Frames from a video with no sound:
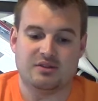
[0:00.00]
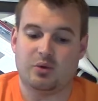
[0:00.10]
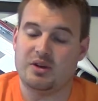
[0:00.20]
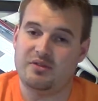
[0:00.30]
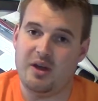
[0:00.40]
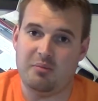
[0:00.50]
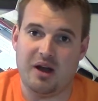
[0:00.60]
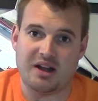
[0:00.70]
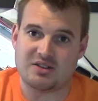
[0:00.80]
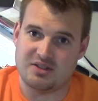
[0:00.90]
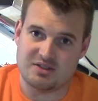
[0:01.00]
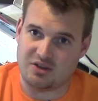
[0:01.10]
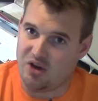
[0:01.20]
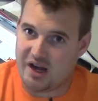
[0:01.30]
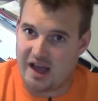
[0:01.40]
25 bucks, it's a
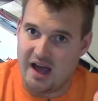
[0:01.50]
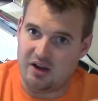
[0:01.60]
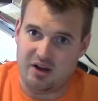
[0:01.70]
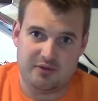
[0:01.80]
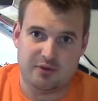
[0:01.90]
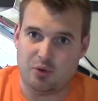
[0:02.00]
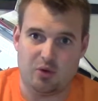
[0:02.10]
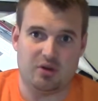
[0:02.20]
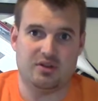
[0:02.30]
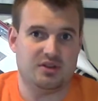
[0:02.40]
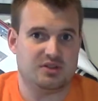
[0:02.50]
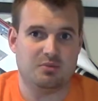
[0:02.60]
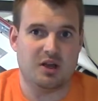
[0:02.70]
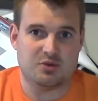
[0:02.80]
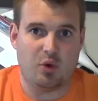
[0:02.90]
great add-on. If you're ordering this, you
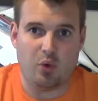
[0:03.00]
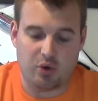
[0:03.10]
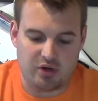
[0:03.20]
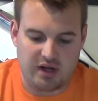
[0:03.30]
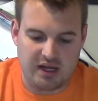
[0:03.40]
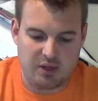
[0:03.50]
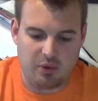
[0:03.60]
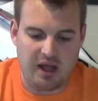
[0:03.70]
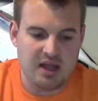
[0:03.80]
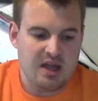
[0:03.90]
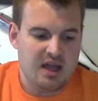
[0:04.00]
might as well order it anyway.